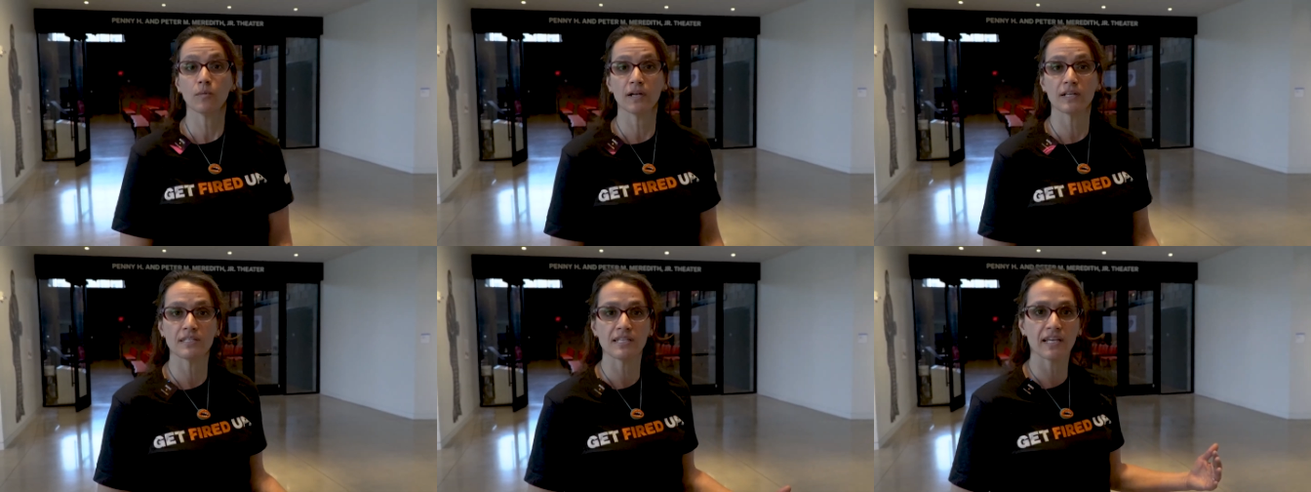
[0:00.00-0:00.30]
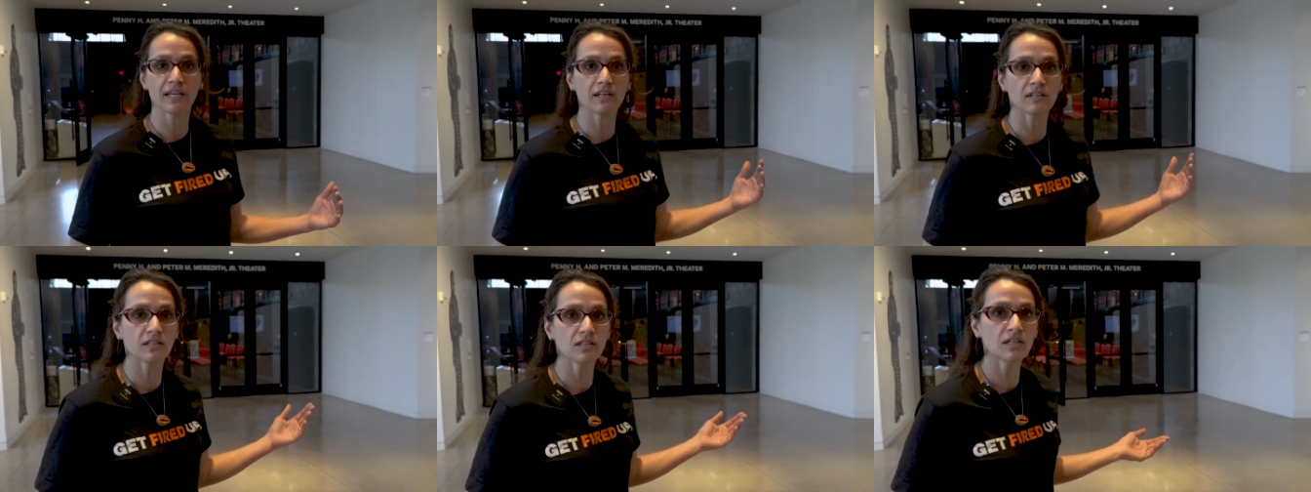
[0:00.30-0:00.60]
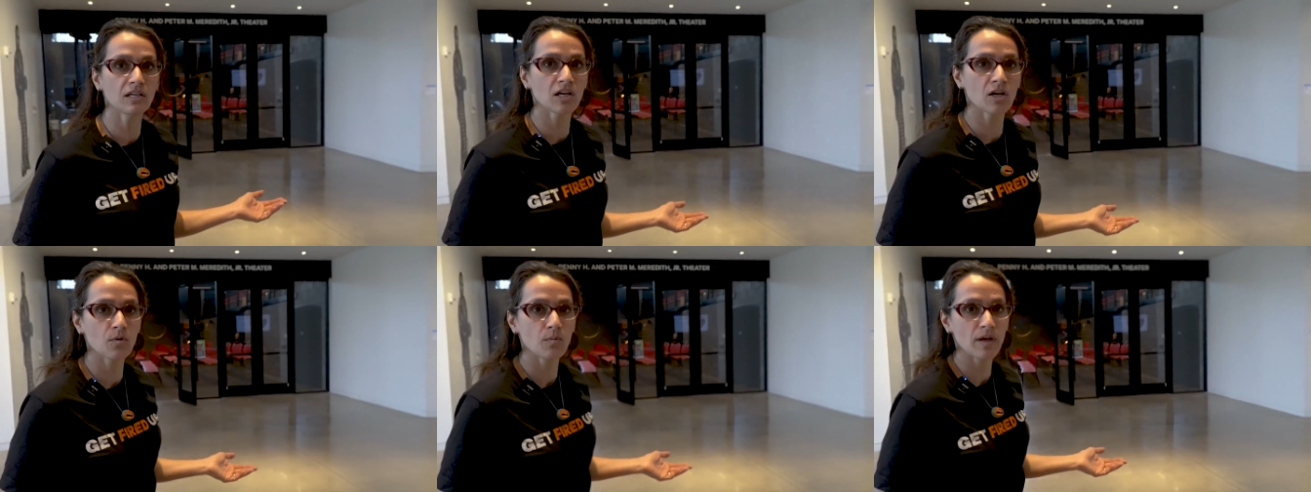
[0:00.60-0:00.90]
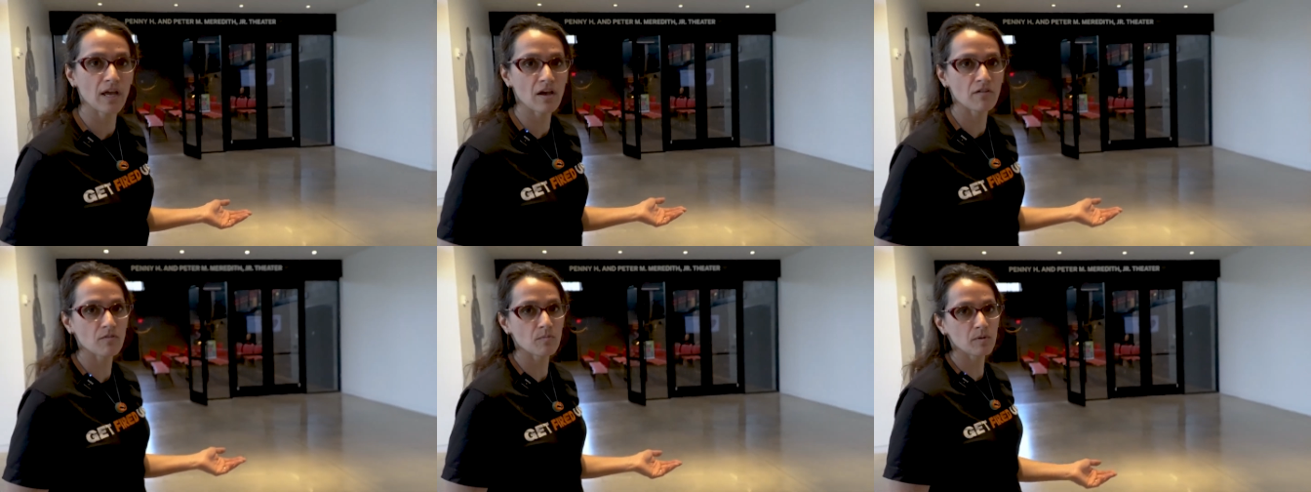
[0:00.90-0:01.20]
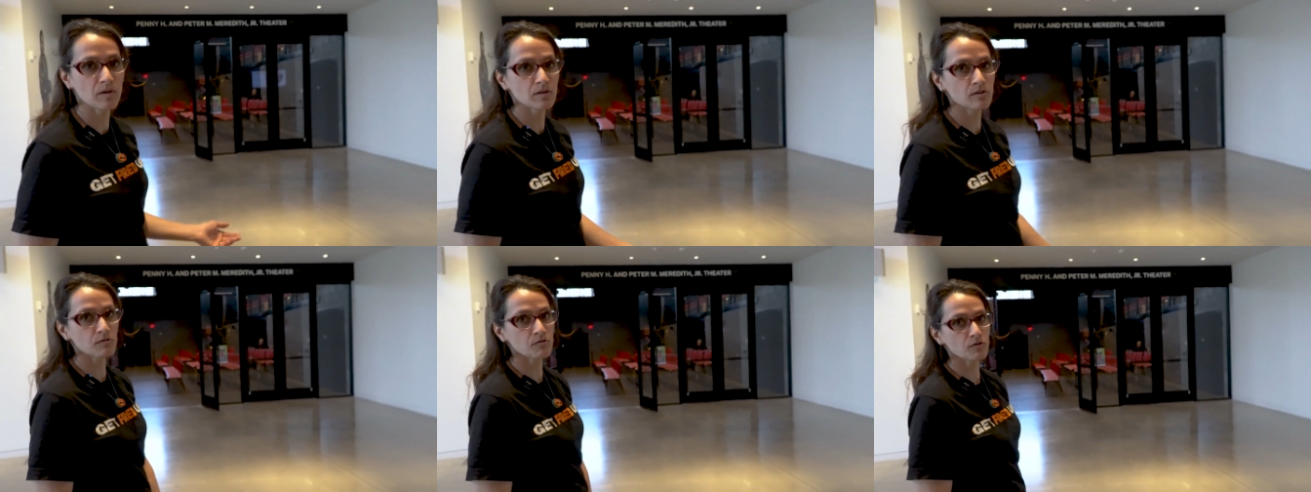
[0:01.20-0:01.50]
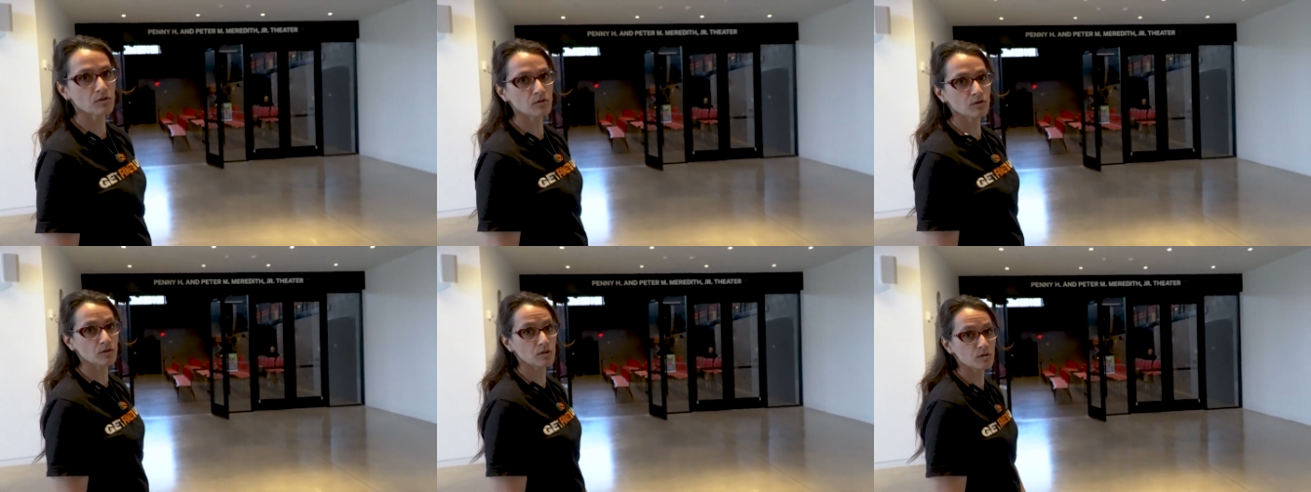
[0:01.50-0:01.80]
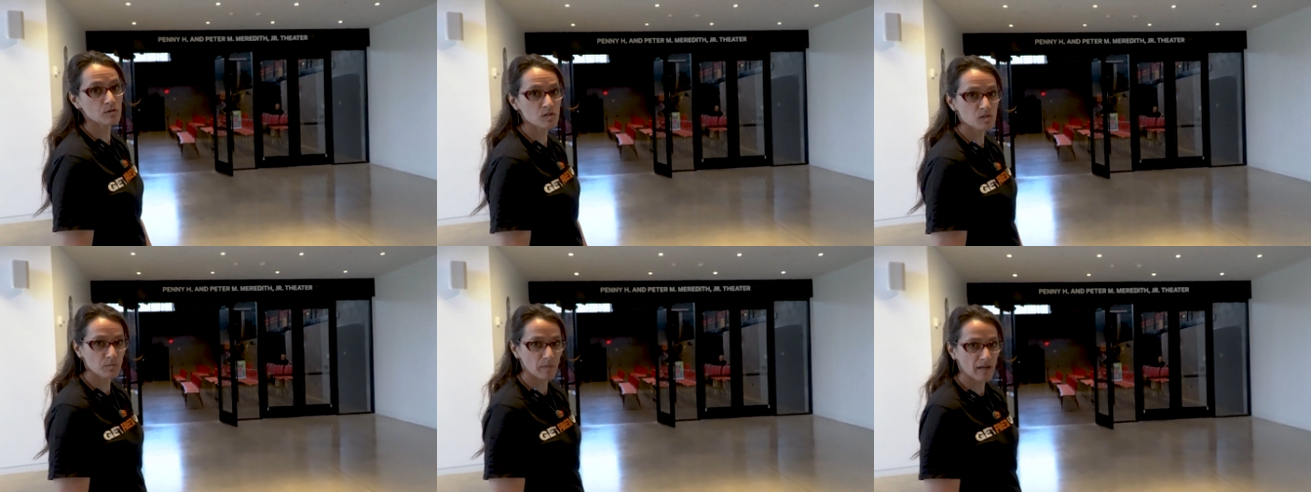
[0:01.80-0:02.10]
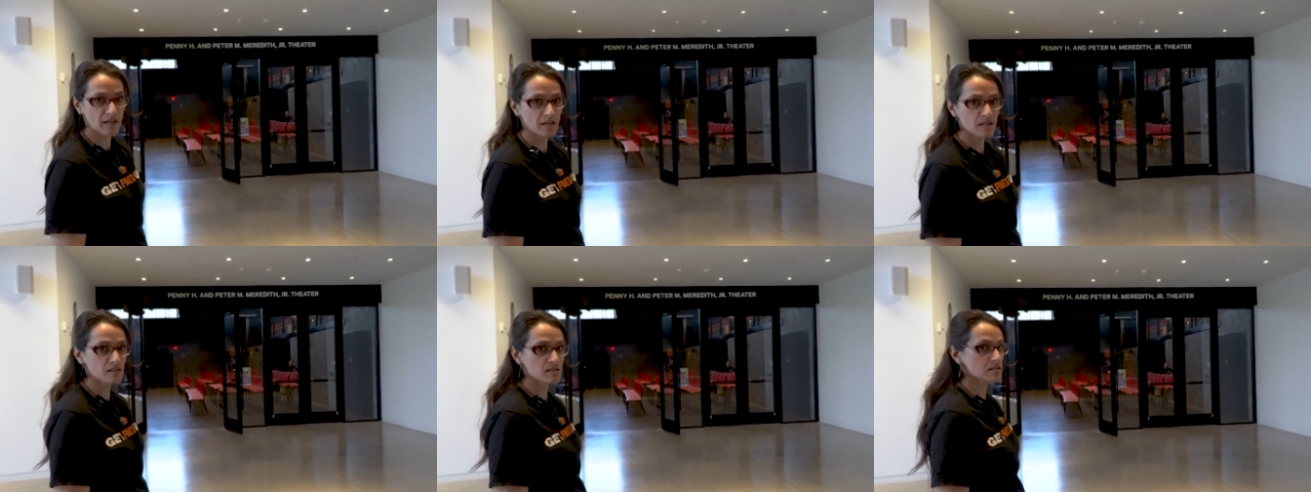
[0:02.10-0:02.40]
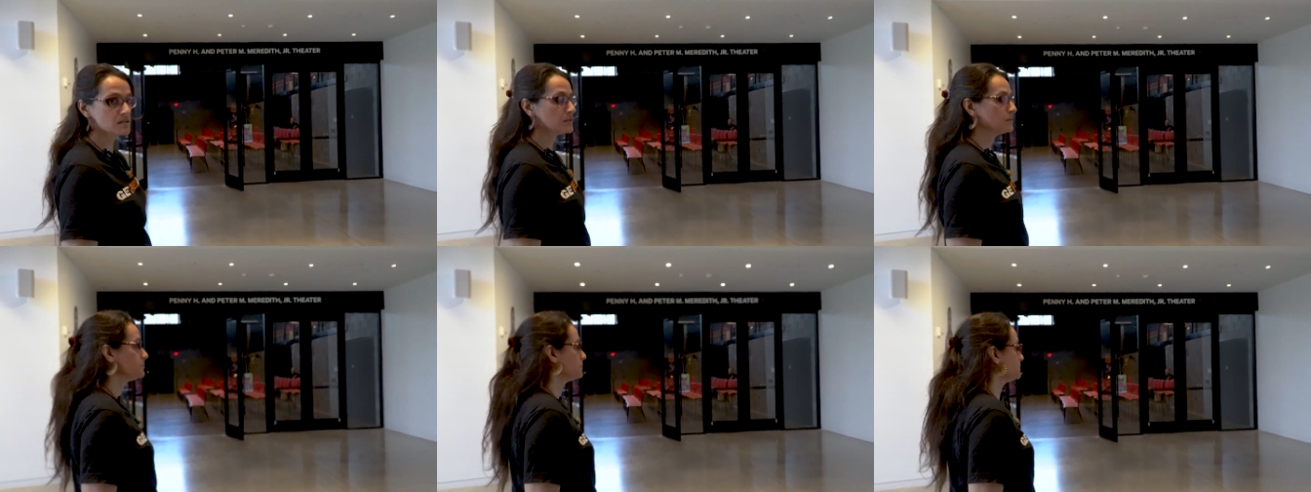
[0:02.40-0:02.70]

want to take a look, we have a beautiful new space.